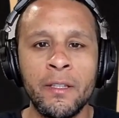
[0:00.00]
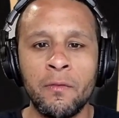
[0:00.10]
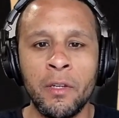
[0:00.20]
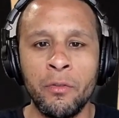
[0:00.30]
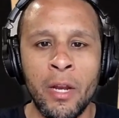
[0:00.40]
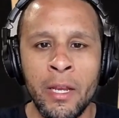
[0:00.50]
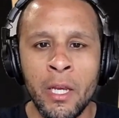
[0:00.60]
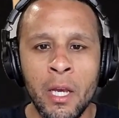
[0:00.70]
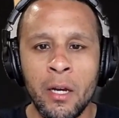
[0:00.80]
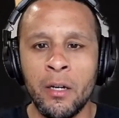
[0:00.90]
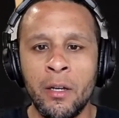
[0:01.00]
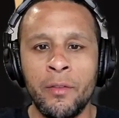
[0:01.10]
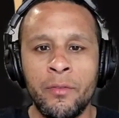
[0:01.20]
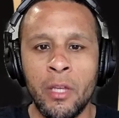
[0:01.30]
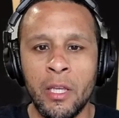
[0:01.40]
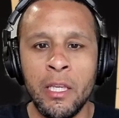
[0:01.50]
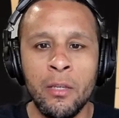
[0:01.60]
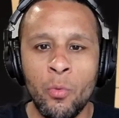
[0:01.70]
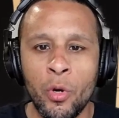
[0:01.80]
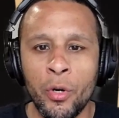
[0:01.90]
right? The Heat
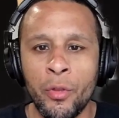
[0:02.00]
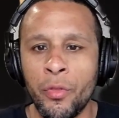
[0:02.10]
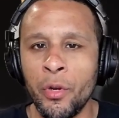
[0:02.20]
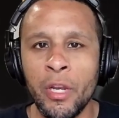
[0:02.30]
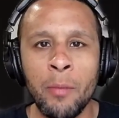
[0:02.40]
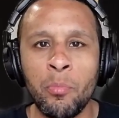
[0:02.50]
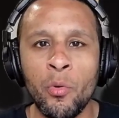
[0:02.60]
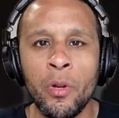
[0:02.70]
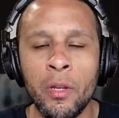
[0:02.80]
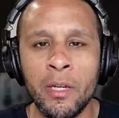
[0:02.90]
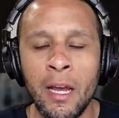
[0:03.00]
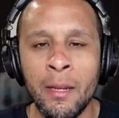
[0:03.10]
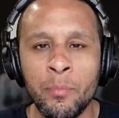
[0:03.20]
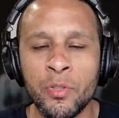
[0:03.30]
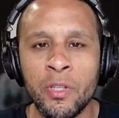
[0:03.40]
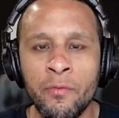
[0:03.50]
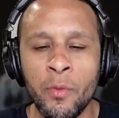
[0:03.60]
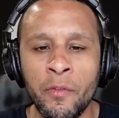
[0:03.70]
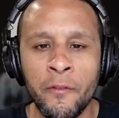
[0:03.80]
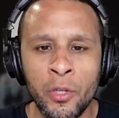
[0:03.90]
were 38.9% from
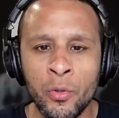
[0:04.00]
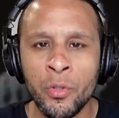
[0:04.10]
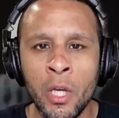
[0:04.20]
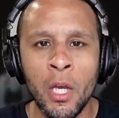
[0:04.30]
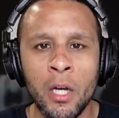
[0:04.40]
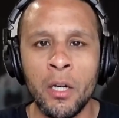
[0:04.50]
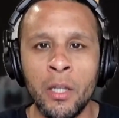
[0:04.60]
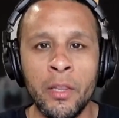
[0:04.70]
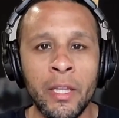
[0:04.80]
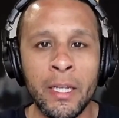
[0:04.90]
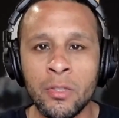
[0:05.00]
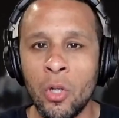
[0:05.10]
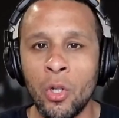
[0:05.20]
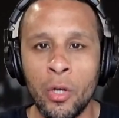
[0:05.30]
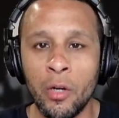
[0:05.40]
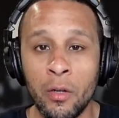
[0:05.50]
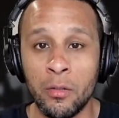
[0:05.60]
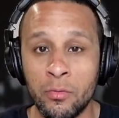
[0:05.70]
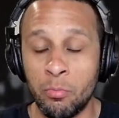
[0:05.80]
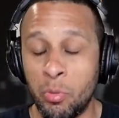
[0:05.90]
the field. Knicks
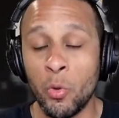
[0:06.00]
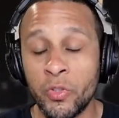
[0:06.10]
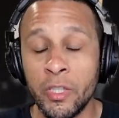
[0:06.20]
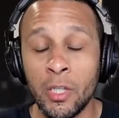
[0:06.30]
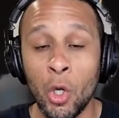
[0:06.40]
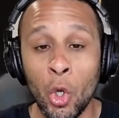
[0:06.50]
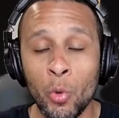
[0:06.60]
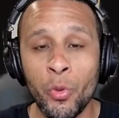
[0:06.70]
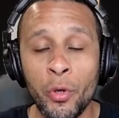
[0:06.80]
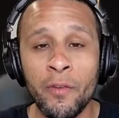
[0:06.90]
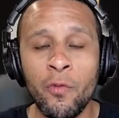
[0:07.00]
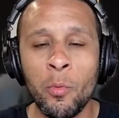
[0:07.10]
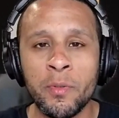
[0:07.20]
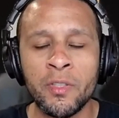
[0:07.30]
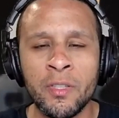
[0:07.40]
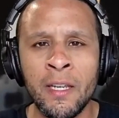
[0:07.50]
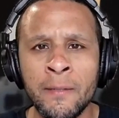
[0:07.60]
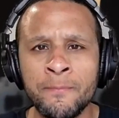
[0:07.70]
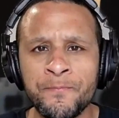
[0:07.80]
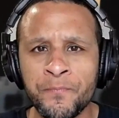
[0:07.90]
postseason low 34%.
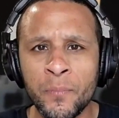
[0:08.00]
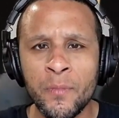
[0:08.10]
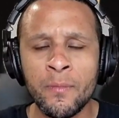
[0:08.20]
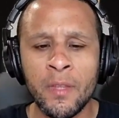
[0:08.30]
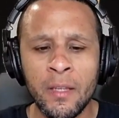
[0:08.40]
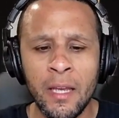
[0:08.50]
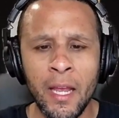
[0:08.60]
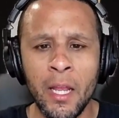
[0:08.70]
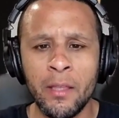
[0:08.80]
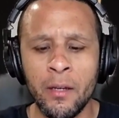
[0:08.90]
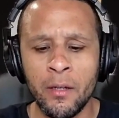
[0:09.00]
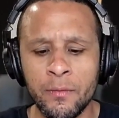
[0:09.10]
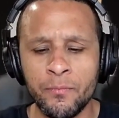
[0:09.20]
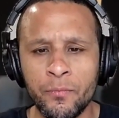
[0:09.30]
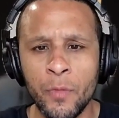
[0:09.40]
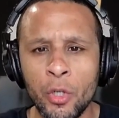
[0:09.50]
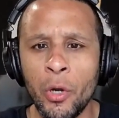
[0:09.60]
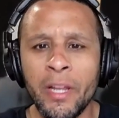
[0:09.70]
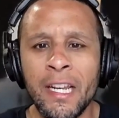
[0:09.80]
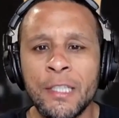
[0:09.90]
And and
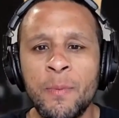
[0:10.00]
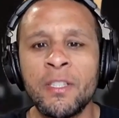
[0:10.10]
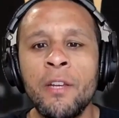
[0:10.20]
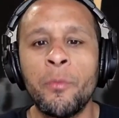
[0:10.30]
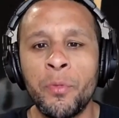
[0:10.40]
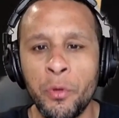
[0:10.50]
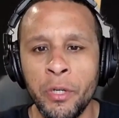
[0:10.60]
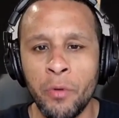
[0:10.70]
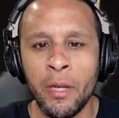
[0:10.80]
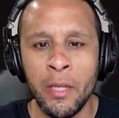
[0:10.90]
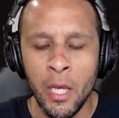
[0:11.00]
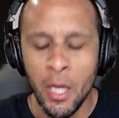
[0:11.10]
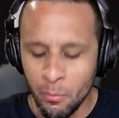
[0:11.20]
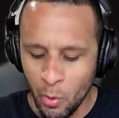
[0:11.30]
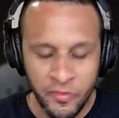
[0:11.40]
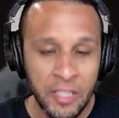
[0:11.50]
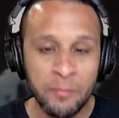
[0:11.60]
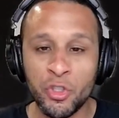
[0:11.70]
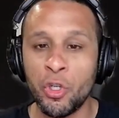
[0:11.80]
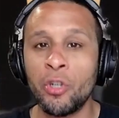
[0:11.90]
especially from 3, right? Both teams
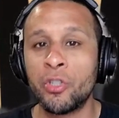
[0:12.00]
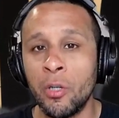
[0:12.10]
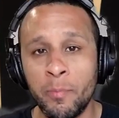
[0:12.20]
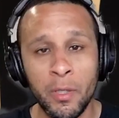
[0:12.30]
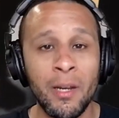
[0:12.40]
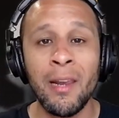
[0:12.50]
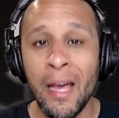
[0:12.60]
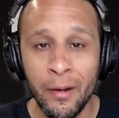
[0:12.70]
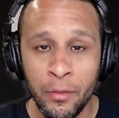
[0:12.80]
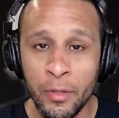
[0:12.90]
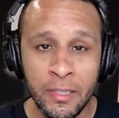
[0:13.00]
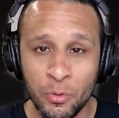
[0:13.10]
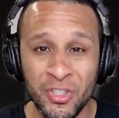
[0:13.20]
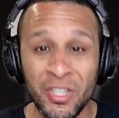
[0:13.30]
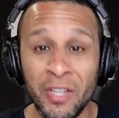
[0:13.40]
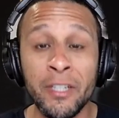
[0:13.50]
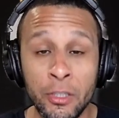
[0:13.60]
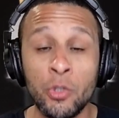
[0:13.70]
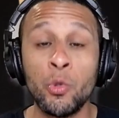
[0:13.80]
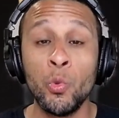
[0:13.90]
chucked up a lot of threes. There were
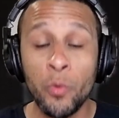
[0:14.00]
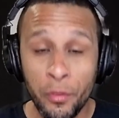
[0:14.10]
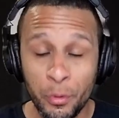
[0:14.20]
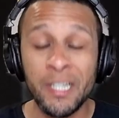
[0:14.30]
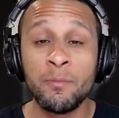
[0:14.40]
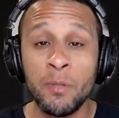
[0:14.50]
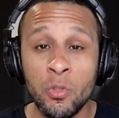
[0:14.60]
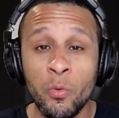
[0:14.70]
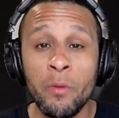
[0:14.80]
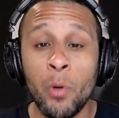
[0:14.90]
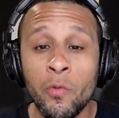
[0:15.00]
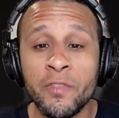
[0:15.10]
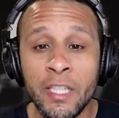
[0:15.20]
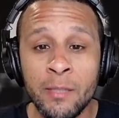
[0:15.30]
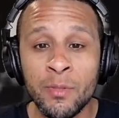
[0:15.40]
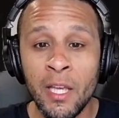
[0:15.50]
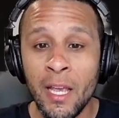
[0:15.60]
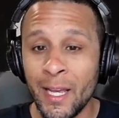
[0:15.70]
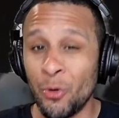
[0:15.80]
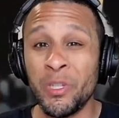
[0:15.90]
72 threes between both teams
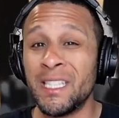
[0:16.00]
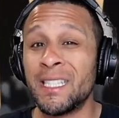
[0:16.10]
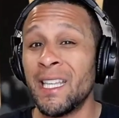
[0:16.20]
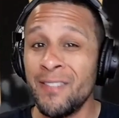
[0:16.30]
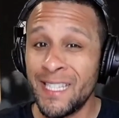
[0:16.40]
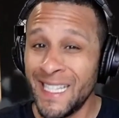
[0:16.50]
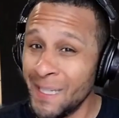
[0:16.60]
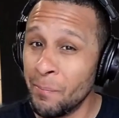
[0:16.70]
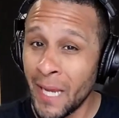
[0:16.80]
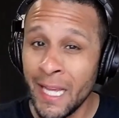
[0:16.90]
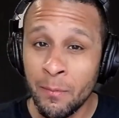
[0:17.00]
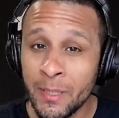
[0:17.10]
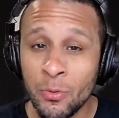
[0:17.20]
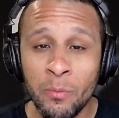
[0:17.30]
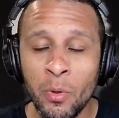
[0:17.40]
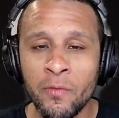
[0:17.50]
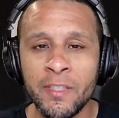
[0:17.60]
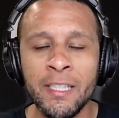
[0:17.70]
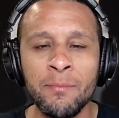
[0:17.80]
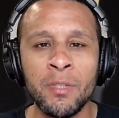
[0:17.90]
and only 17 made between both
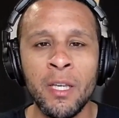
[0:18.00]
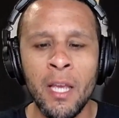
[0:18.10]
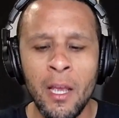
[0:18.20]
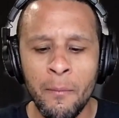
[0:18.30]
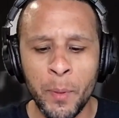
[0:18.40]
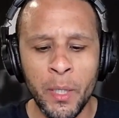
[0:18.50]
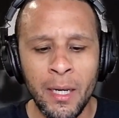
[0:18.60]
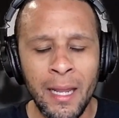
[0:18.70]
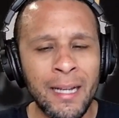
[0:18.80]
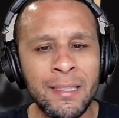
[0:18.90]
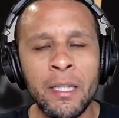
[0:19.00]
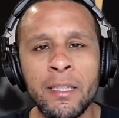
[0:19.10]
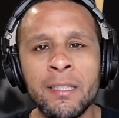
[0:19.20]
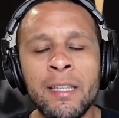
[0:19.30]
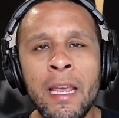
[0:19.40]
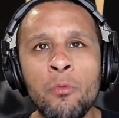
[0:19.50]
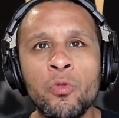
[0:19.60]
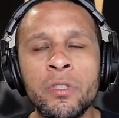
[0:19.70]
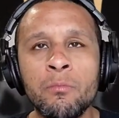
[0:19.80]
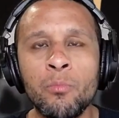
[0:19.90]
teams. But like I said, this game
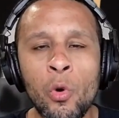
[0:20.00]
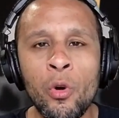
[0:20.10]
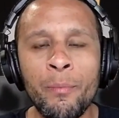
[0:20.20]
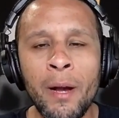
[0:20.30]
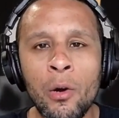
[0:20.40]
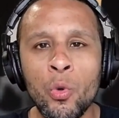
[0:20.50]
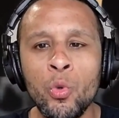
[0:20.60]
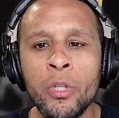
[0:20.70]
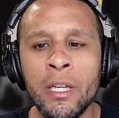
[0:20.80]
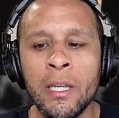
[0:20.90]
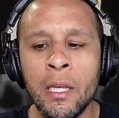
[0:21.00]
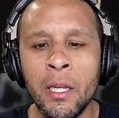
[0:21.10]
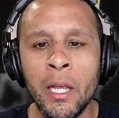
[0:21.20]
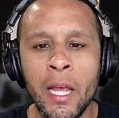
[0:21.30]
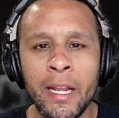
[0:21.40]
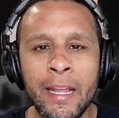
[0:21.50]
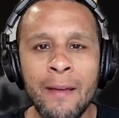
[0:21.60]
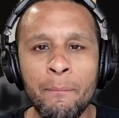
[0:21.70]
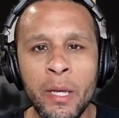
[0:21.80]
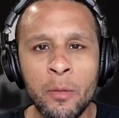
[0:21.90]
was more about who can
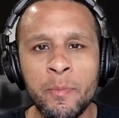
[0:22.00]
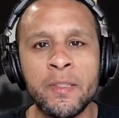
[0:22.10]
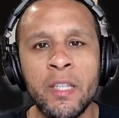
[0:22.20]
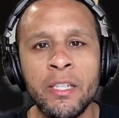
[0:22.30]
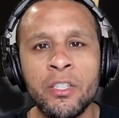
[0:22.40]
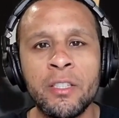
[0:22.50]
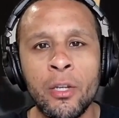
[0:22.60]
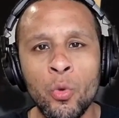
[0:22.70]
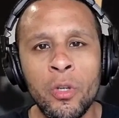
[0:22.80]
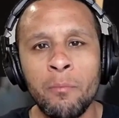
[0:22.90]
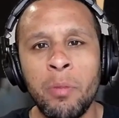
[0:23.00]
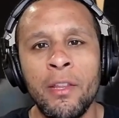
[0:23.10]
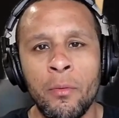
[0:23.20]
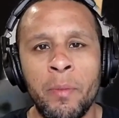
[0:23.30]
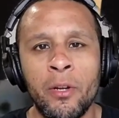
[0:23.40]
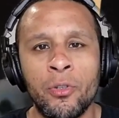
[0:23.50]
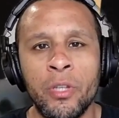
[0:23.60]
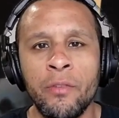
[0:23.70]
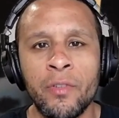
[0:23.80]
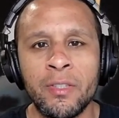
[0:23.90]
get better possessions and who can play the better
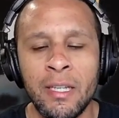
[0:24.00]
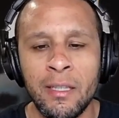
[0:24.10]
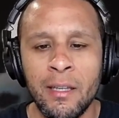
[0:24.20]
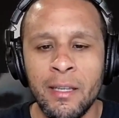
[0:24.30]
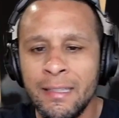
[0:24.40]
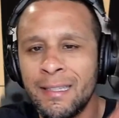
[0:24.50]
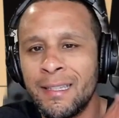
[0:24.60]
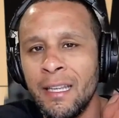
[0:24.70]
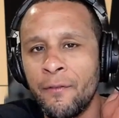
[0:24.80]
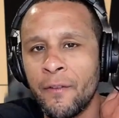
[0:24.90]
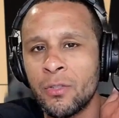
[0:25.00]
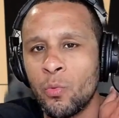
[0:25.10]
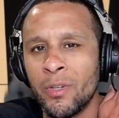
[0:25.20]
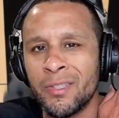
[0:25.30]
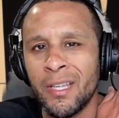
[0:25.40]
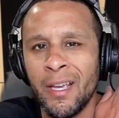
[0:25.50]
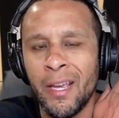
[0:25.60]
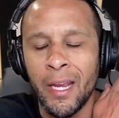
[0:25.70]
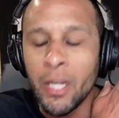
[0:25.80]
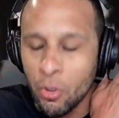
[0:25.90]
defense. And the Heat's defense was
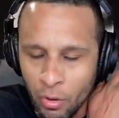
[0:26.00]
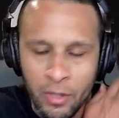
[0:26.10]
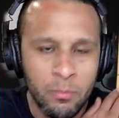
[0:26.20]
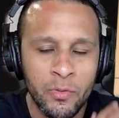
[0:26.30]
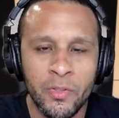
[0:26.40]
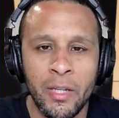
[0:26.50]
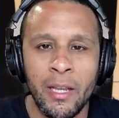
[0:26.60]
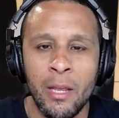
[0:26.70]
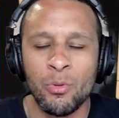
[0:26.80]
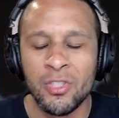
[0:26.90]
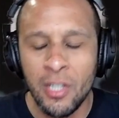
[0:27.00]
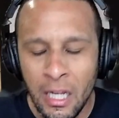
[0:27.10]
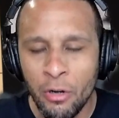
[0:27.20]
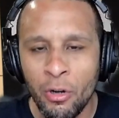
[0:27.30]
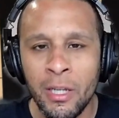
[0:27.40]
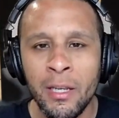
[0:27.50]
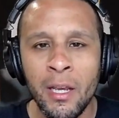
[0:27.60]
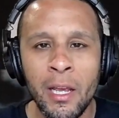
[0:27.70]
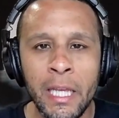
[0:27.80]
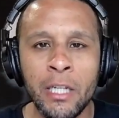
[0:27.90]
incredible today. It was literally
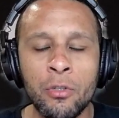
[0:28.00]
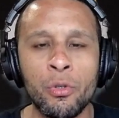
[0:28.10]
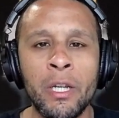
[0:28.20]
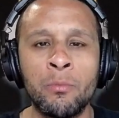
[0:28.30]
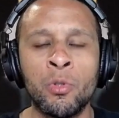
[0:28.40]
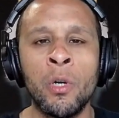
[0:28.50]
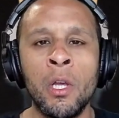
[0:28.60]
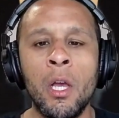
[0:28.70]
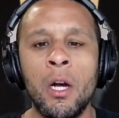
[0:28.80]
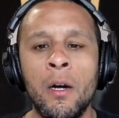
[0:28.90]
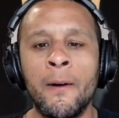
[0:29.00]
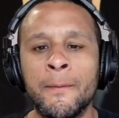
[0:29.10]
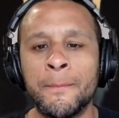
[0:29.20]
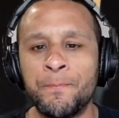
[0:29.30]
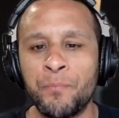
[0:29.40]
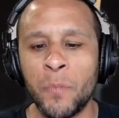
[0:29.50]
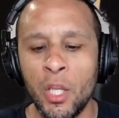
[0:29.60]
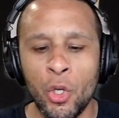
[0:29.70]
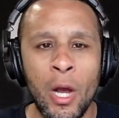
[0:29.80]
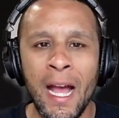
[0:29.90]
incredible. I
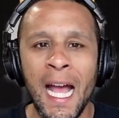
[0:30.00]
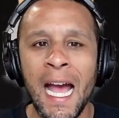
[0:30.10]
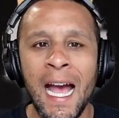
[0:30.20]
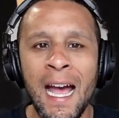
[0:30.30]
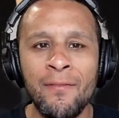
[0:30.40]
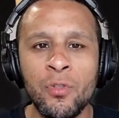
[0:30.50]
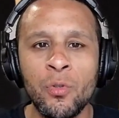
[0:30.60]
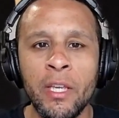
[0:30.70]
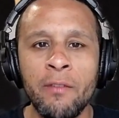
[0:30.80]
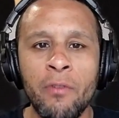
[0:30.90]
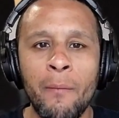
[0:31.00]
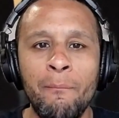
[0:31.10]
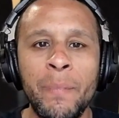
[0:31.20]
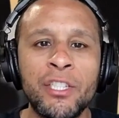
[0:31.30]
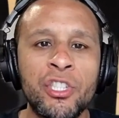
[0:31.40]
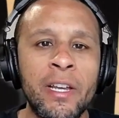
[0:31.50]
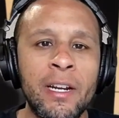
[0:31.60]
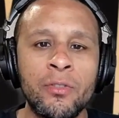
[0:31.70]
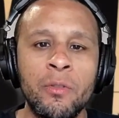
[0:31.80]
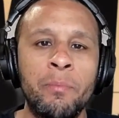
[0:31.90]
have to give a big shout
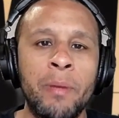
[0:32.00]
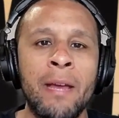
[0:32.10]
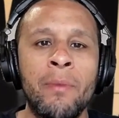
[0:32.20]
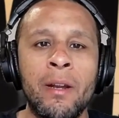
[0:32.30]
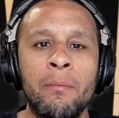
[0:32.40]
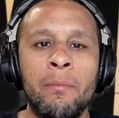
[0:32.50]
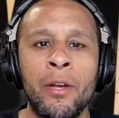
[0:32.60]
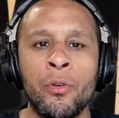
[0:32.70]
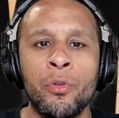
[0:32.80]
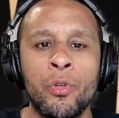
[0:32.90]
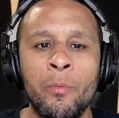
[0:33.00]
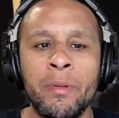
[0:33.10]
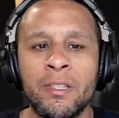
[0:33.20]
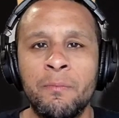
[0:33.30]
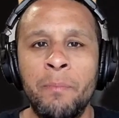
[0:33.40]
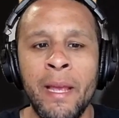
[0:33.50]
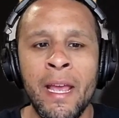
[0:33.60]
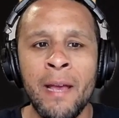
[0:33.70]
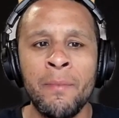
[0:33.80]
out to Bam Adebayo, because Bam,